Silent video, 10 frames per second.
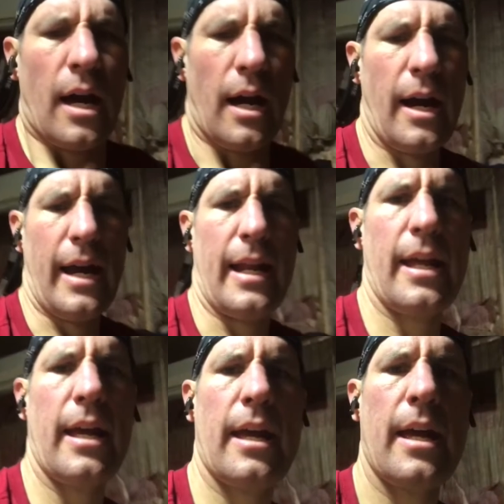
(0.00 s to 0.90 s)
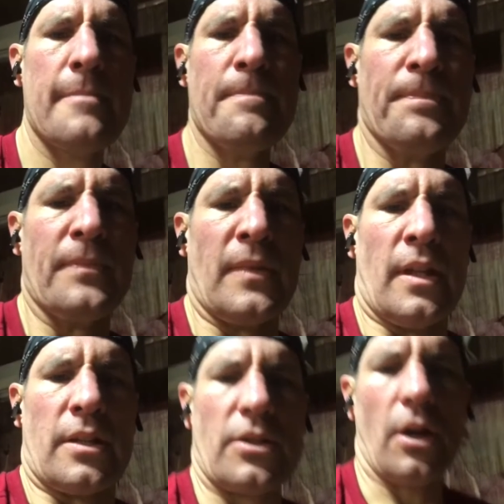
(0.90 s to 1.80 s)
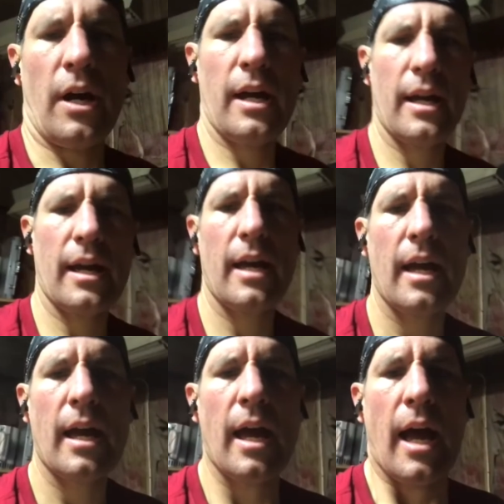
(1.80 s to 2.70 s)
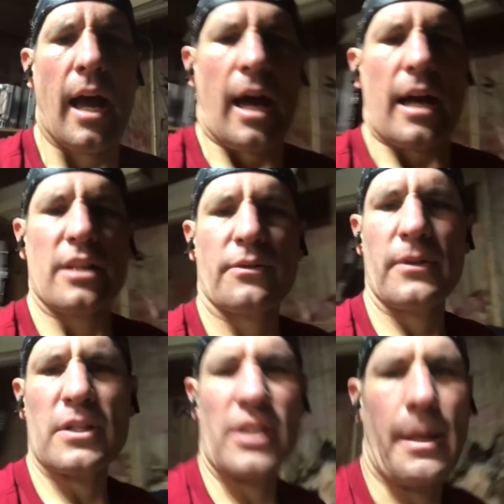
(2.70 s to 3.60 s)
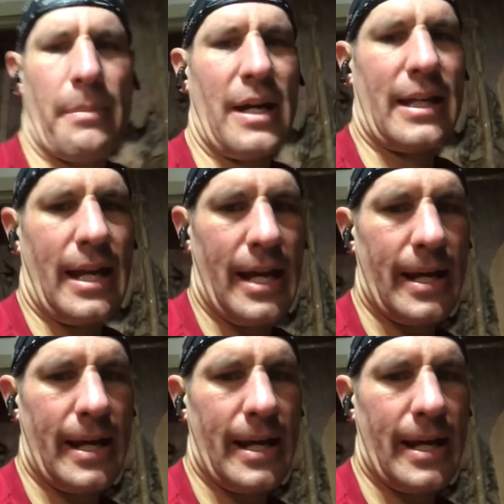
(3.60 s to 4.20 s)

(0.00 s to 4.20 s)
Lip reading: All right, so I just finished that bike